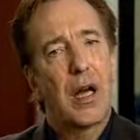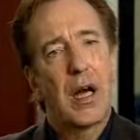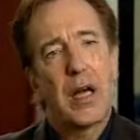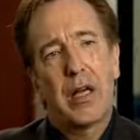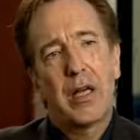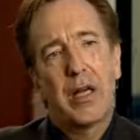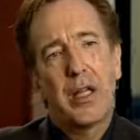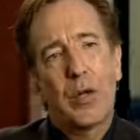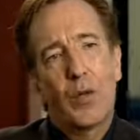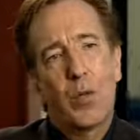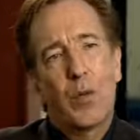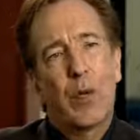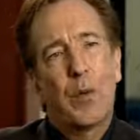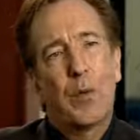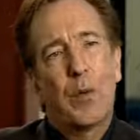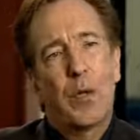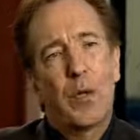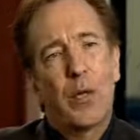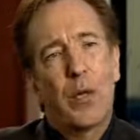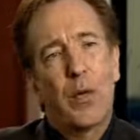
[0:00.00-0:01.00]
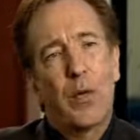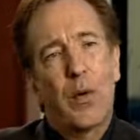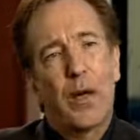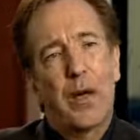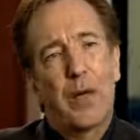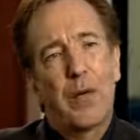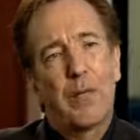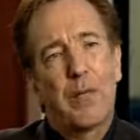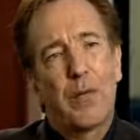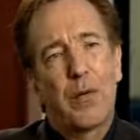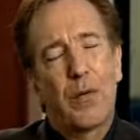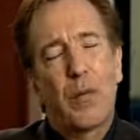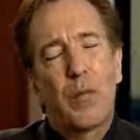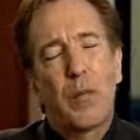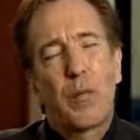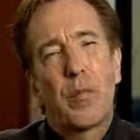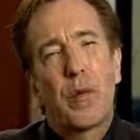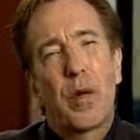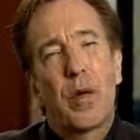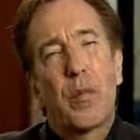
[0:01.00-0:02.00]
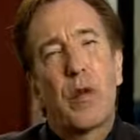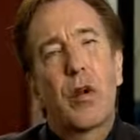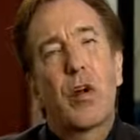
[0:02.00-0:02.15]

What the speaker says: I don't think we were aware of it.